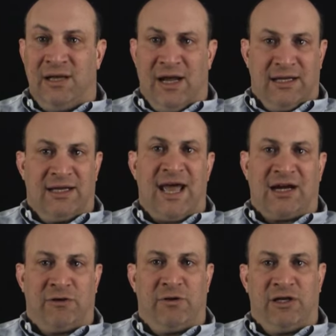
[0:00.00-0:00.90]
and the
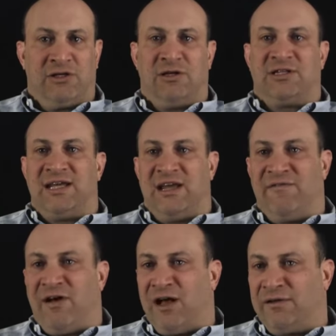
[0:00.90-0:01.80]
doctor really should stay
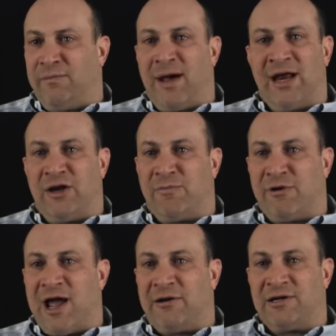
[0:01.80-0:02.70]
involved and monitor
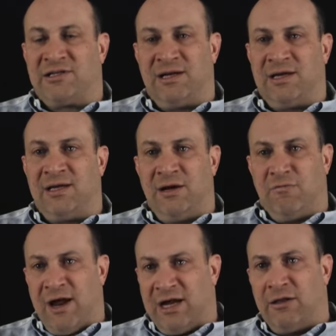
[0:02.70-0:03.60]
progress in a
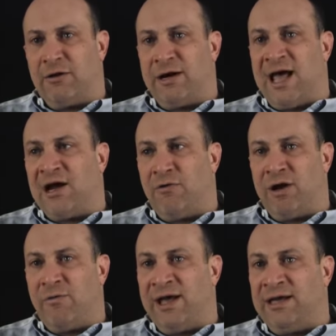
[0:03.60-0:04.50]
regular and
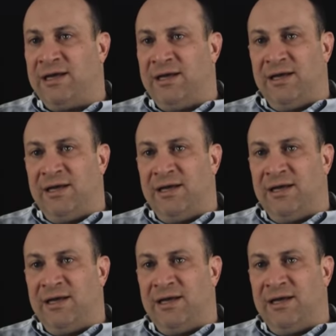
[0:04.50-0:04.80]
ongoing way